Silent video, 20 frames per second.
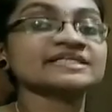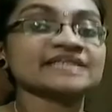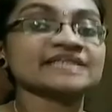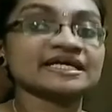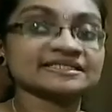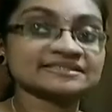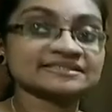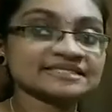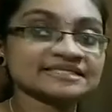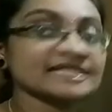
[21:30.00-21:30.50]

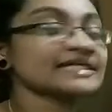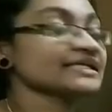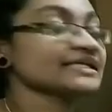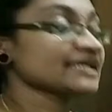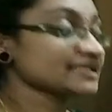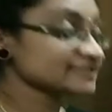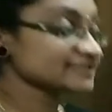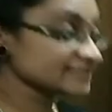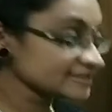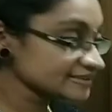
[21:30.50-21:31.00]
can say
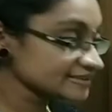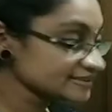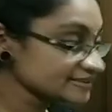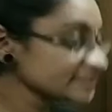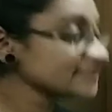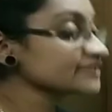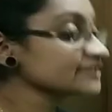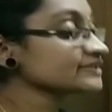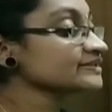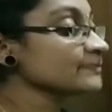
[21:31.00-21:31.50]

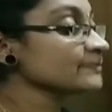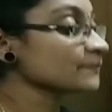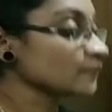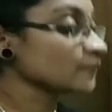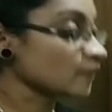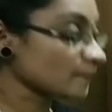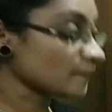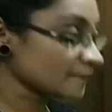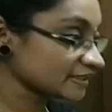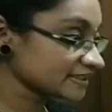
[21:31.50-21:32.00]
ductility is the
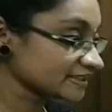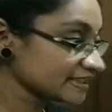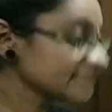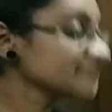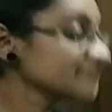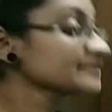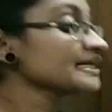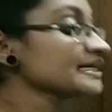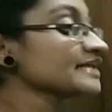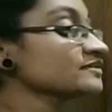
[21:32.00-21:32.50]

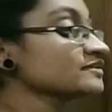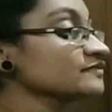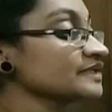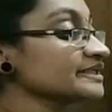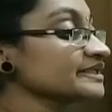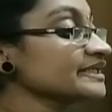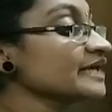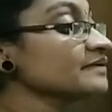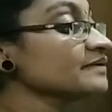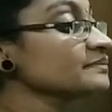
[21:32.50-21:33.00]
property that
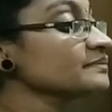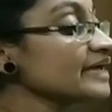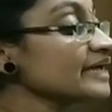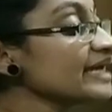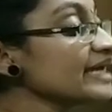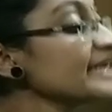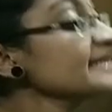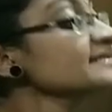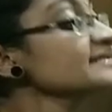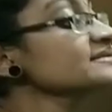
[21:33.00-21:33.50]
we can
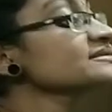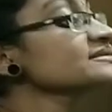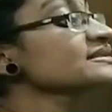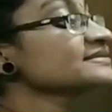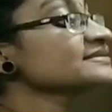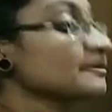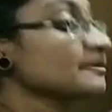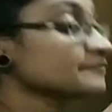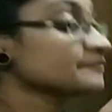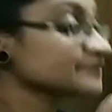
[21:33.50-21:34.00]
make the
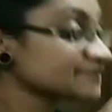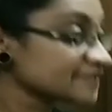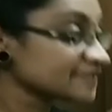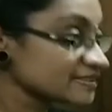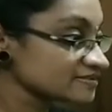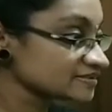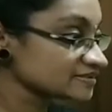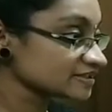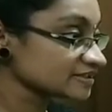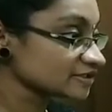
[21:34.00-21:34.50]

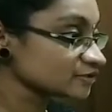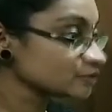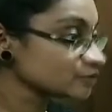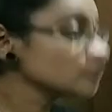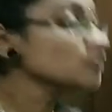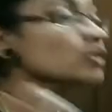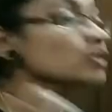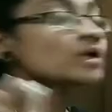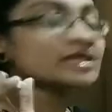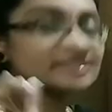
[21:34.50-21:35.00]
substance
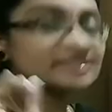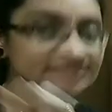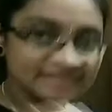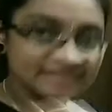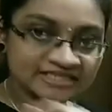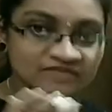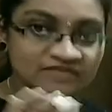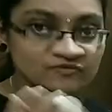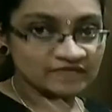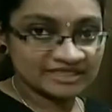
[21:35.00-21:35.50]
into
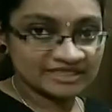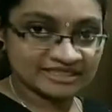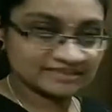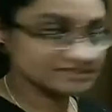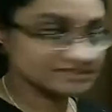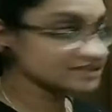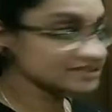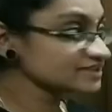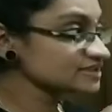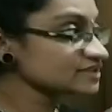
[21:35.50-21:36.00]
thin
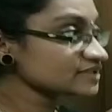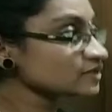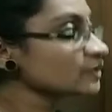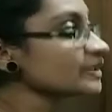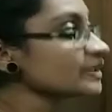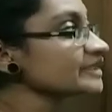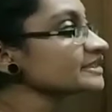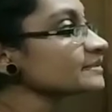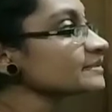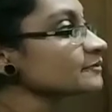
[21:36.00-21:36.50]
wires. This is
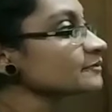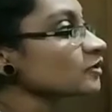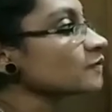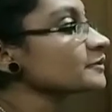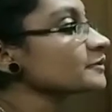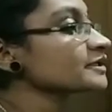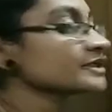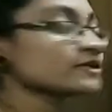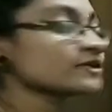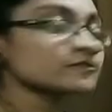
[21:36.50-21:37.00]
only the
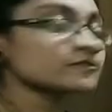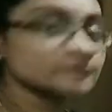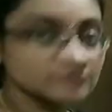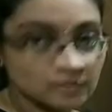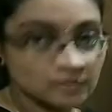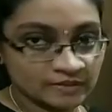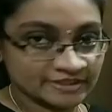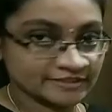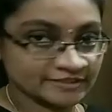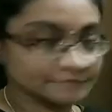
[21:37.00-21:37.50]
property of
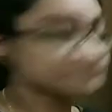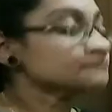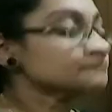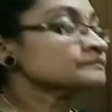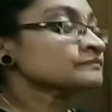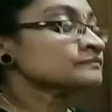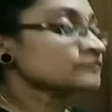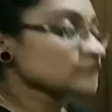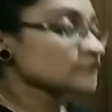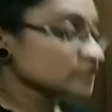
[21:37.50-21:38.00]
solid.
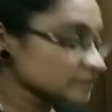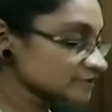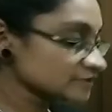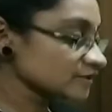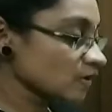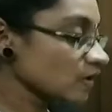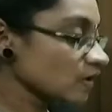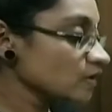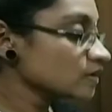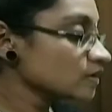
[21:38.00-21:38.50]

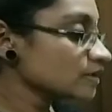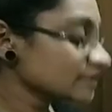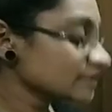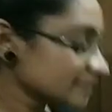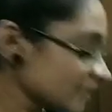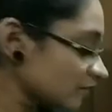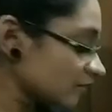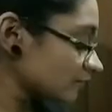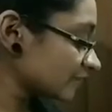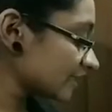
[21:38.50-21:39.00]
So
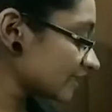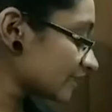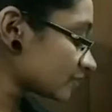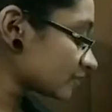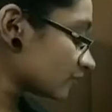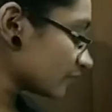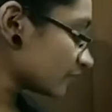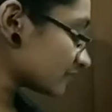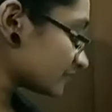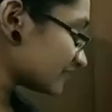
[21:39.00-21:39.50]
now we are
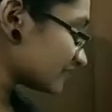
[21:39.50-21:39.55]
going to